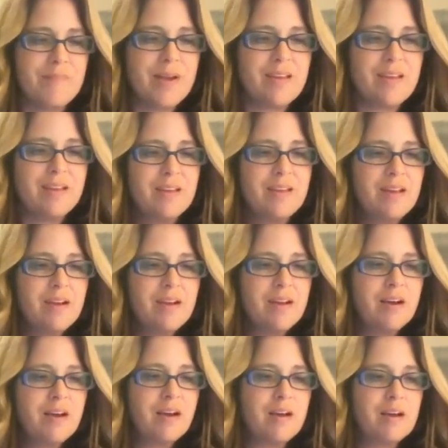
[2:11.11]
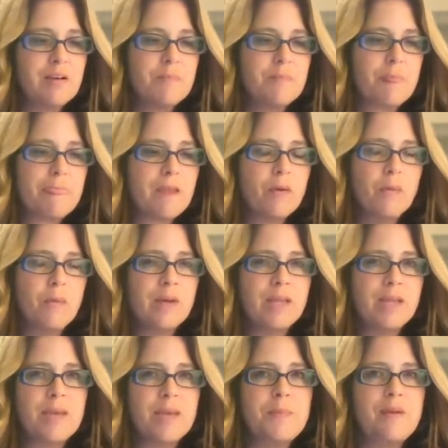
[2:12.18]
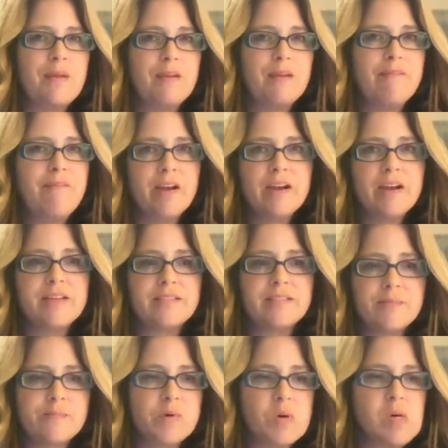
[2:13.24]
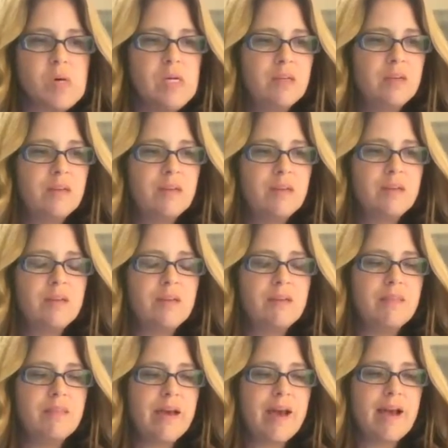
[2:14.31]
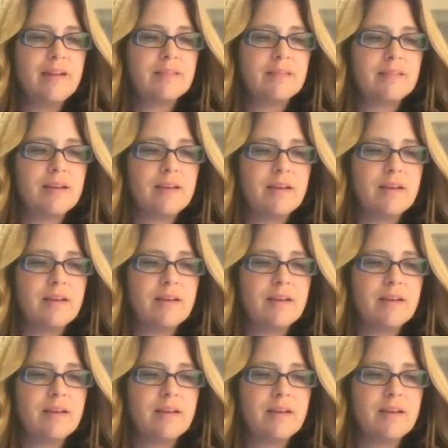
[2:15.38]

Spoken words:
But I want to keep it very simple in that